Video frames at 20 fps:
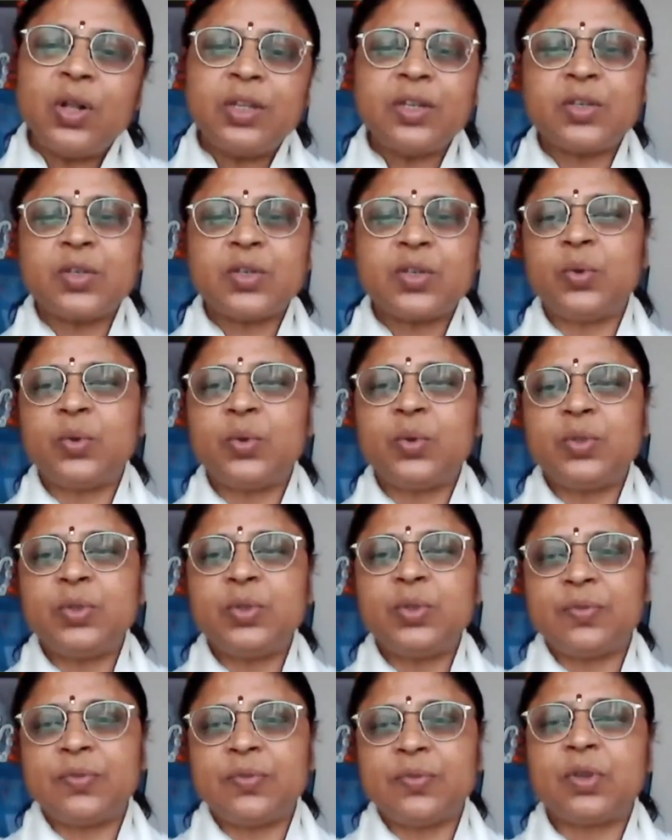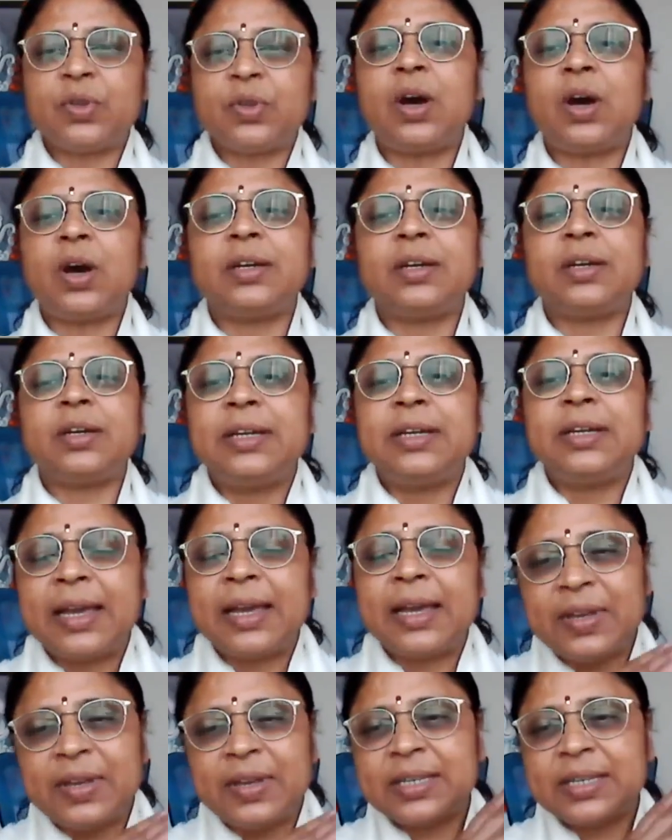the schools of thought, like
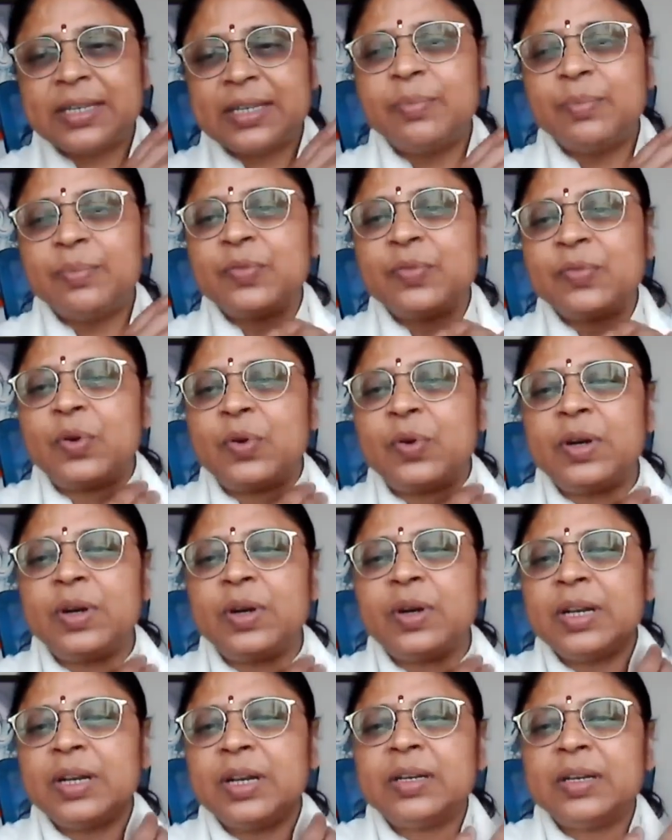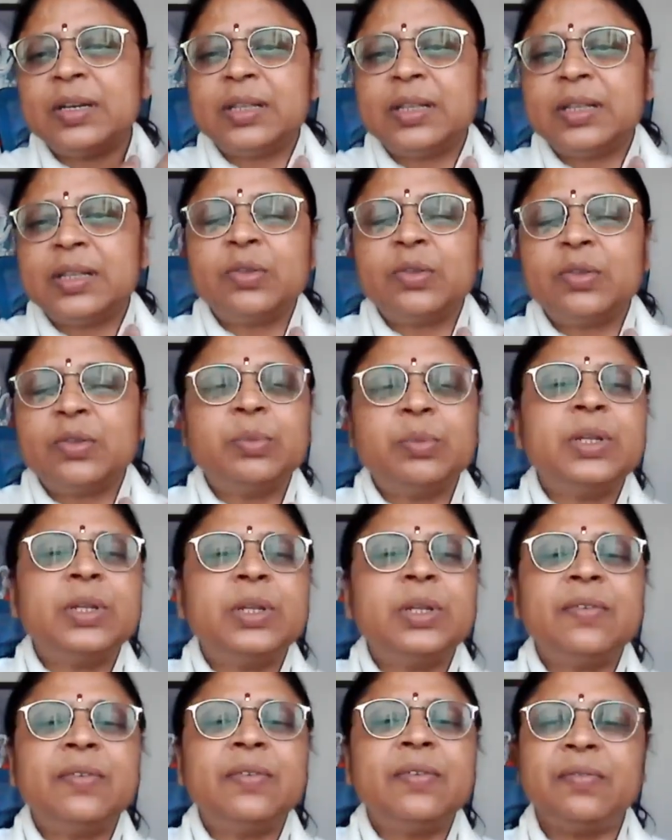we said before in
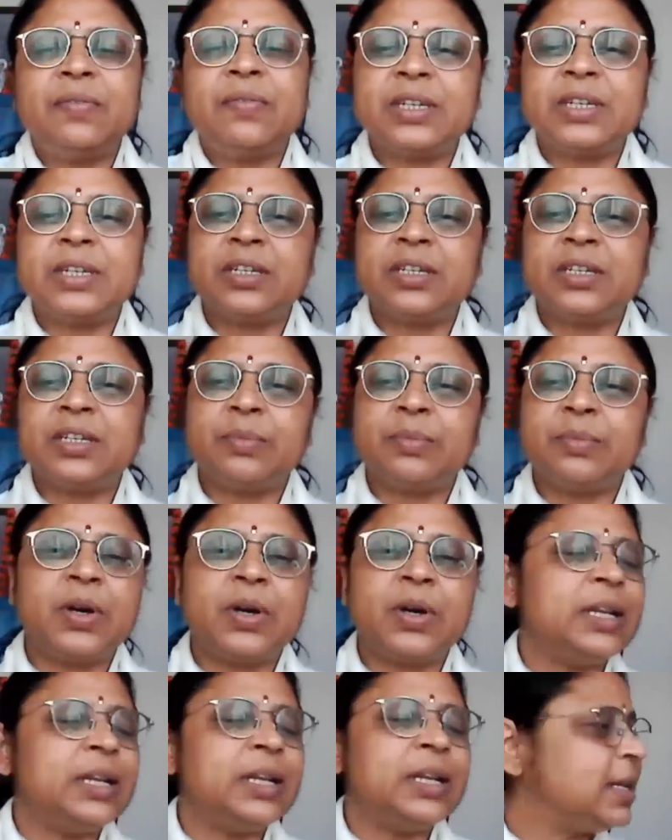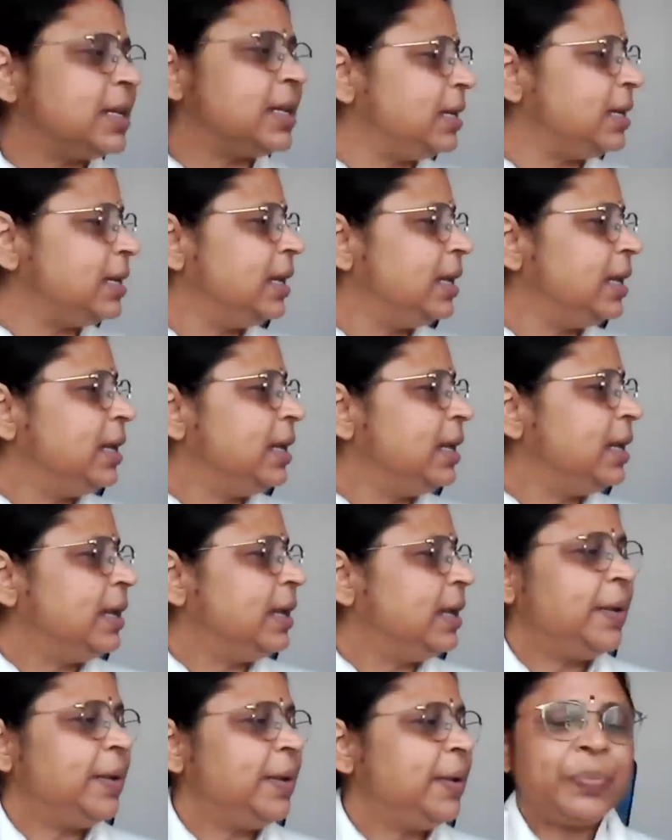Tattva-boda, when we touched upon a little,
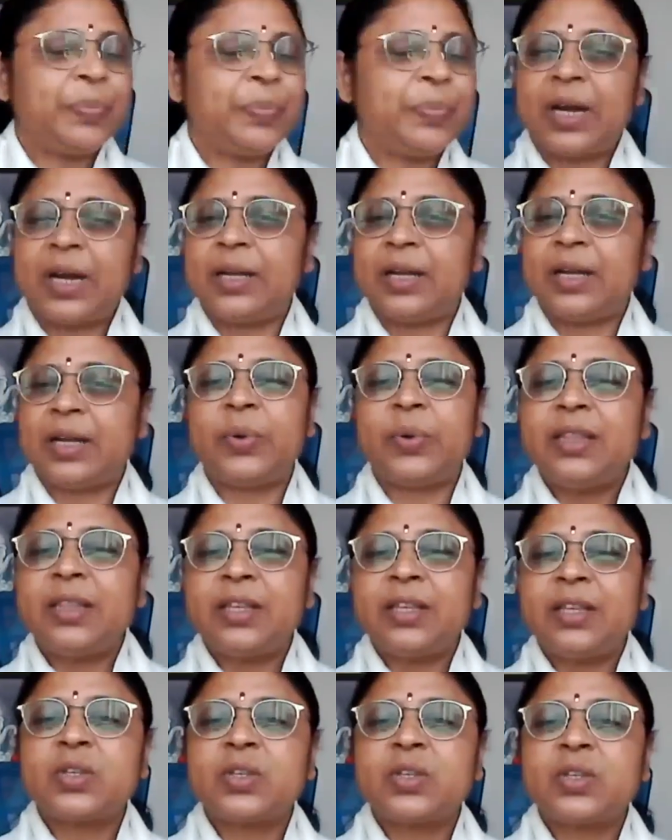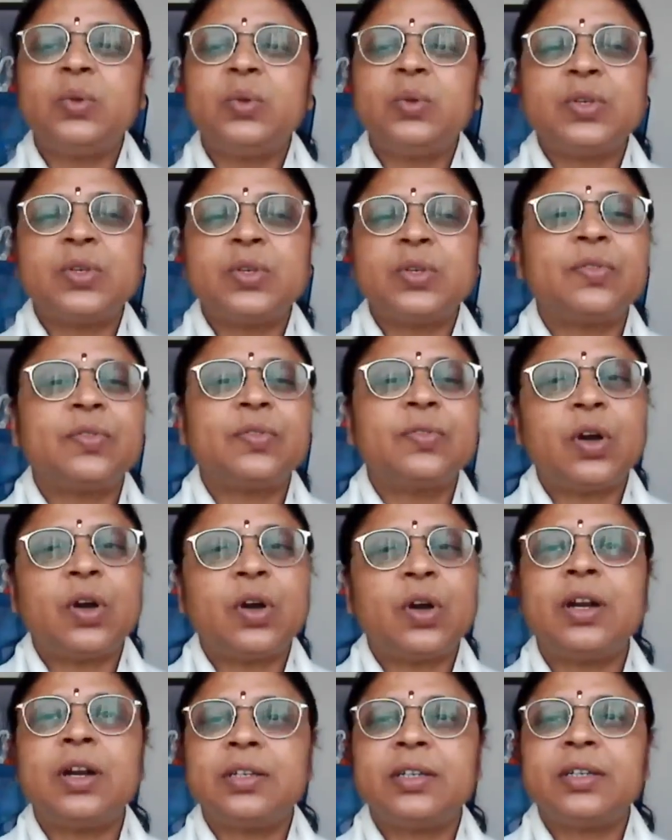Uh, Dvaita schools of
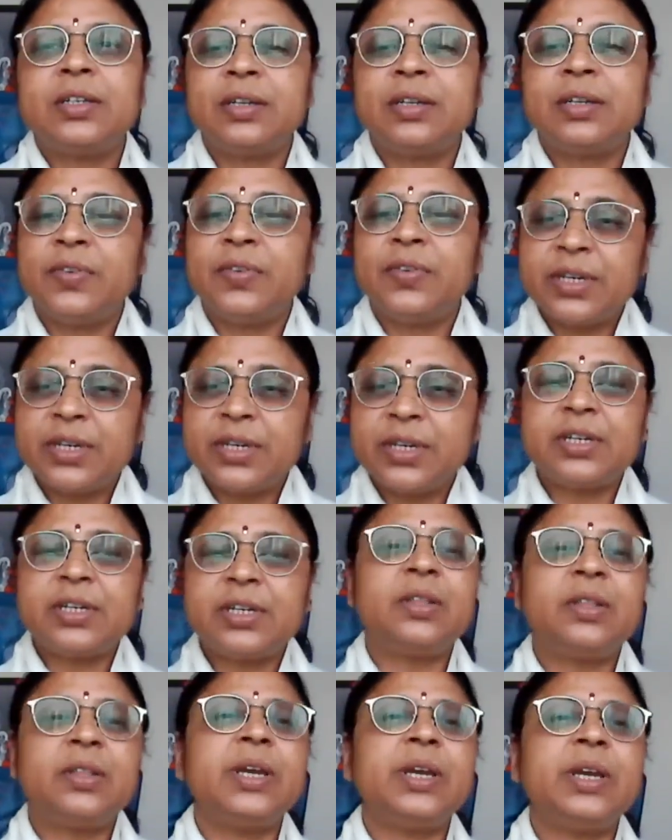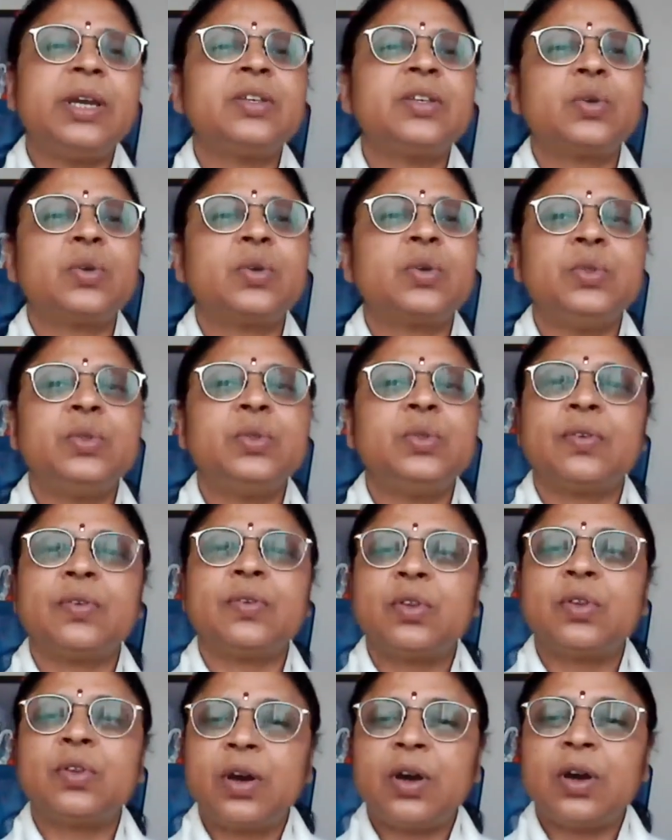thought, Vishishta Dvaita schools of
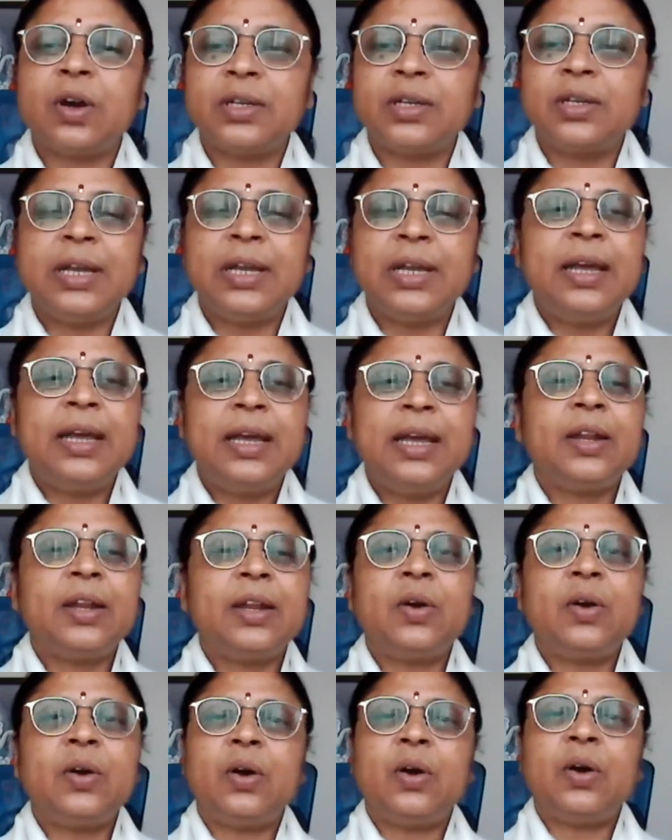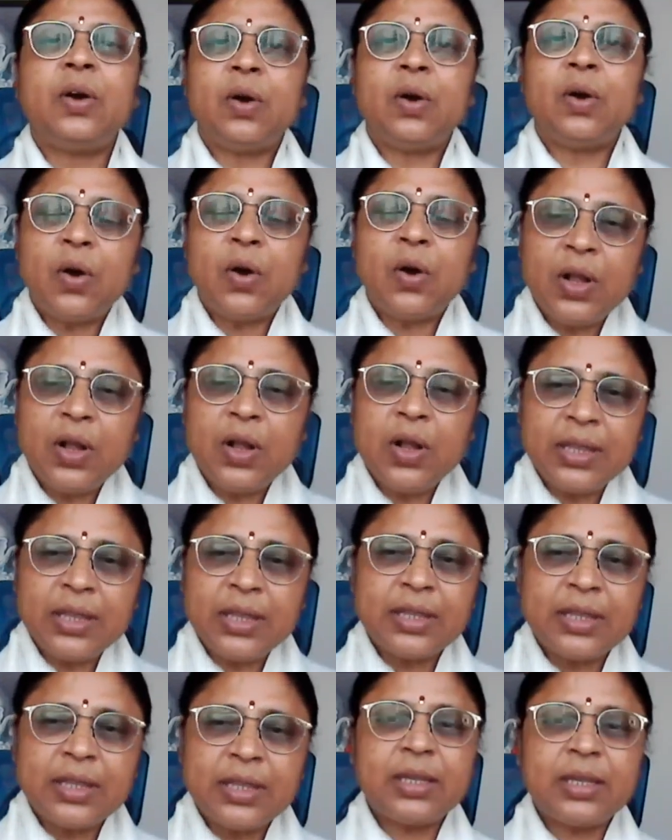thought, you know, all
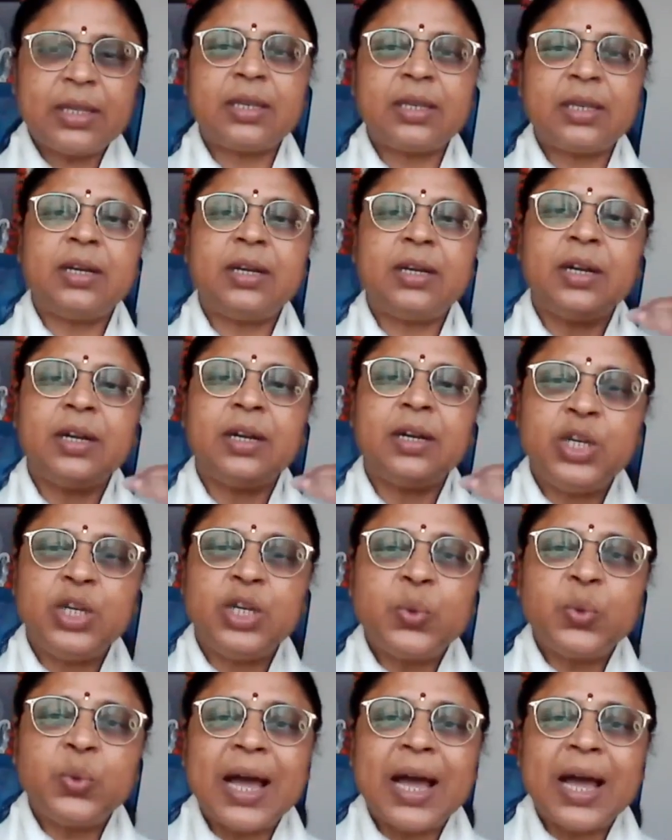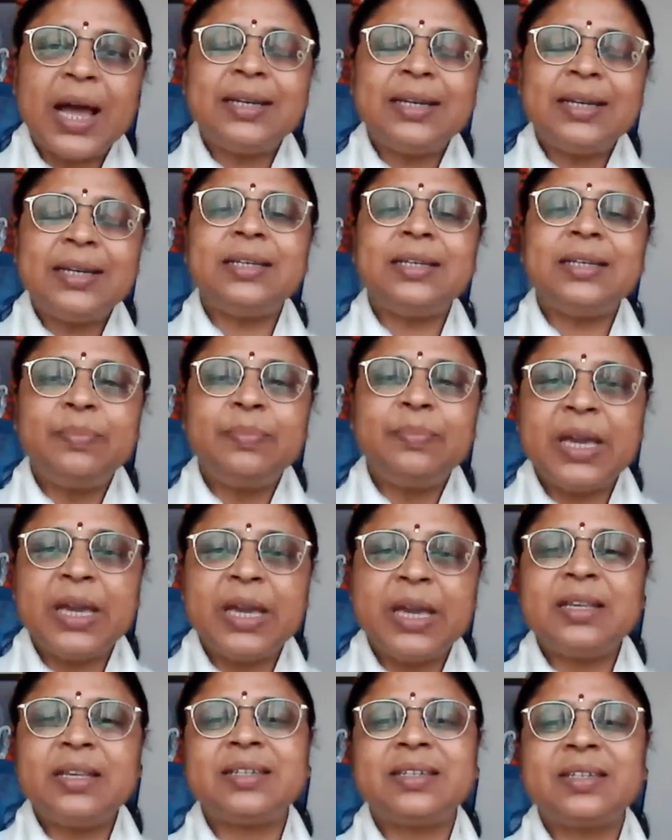the duality
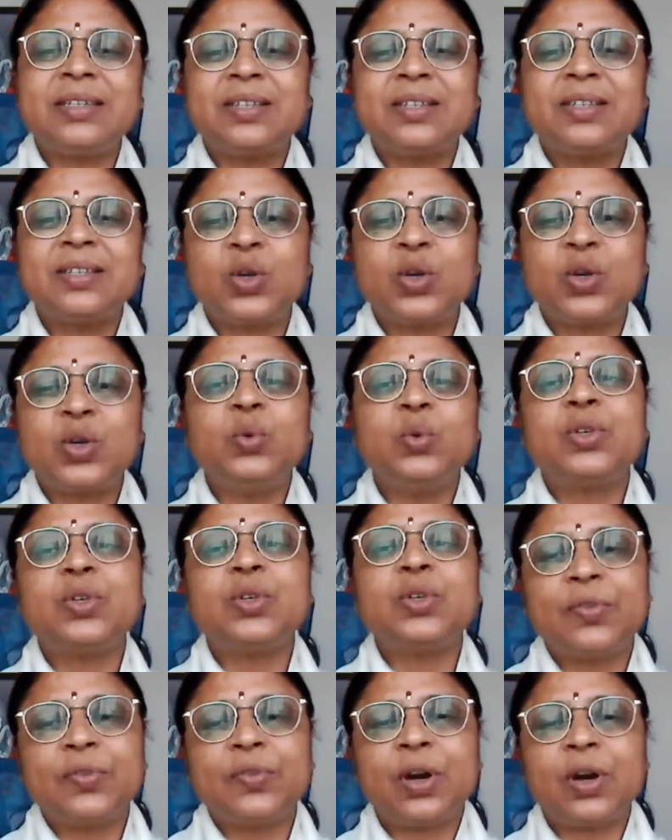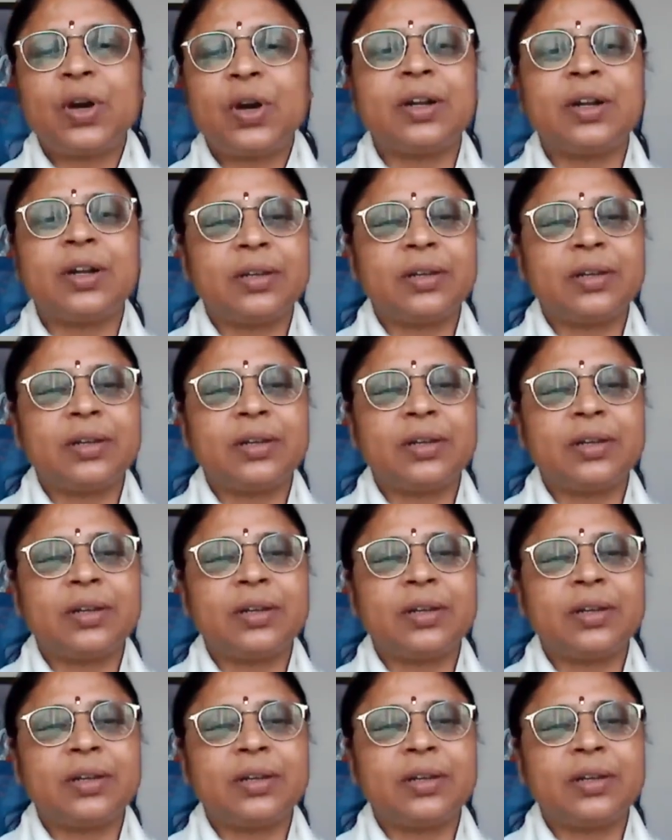based schools of thought.